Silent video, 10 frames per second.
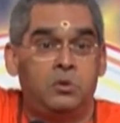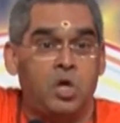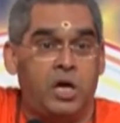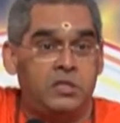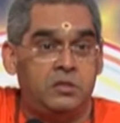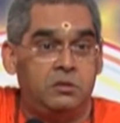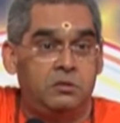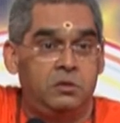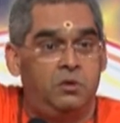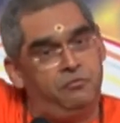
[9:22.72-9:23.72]
choice.
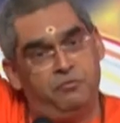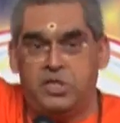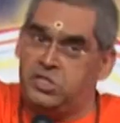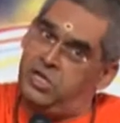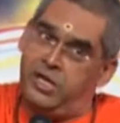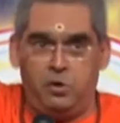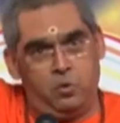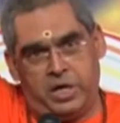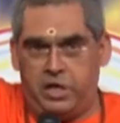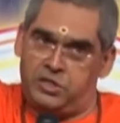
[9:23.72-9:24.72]
Which leg
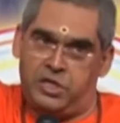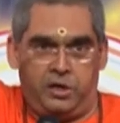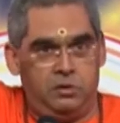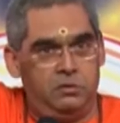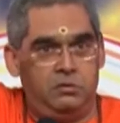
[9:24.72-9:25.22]
you can decide?